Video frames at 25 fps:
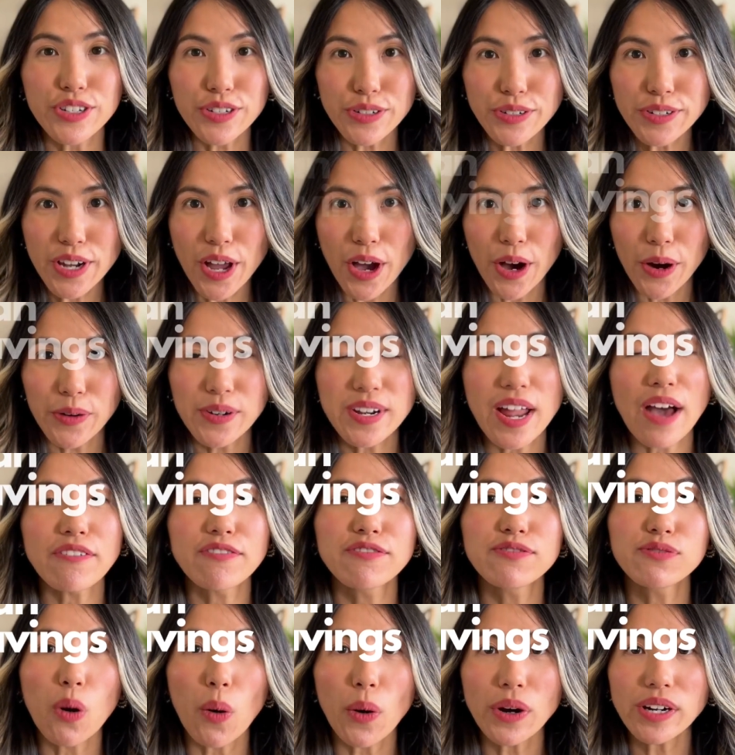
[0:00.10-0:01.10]
you know
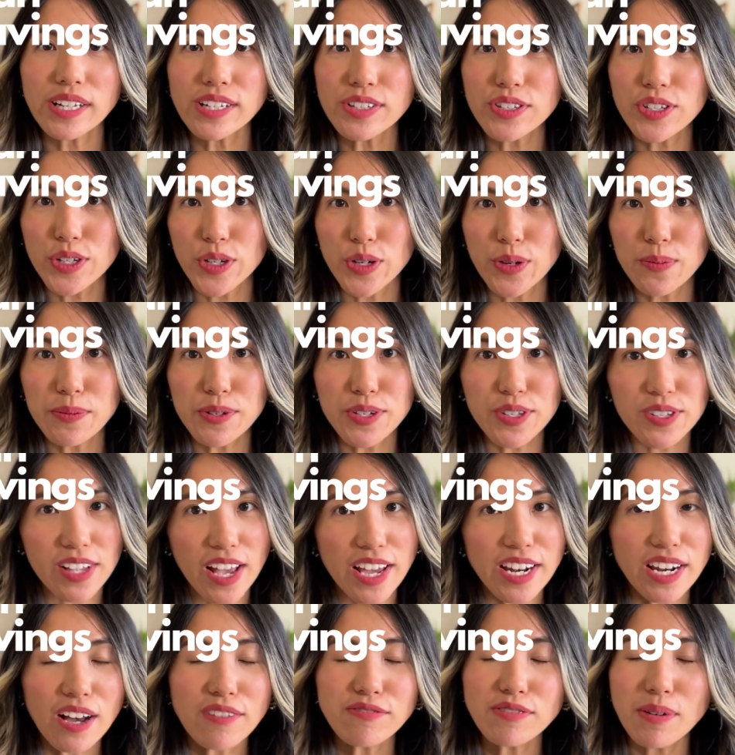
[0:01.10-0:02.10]
that
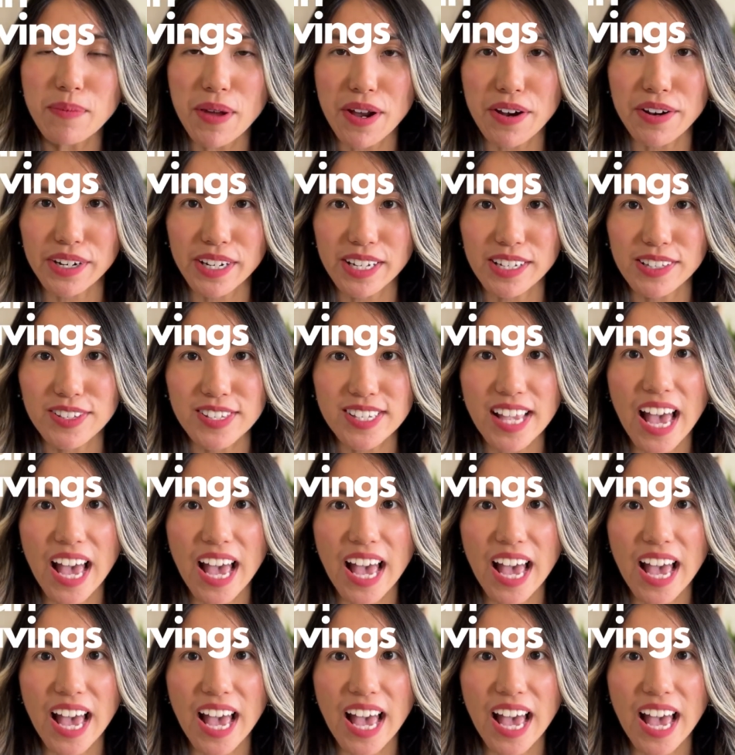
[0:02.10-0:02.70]
42% of Americans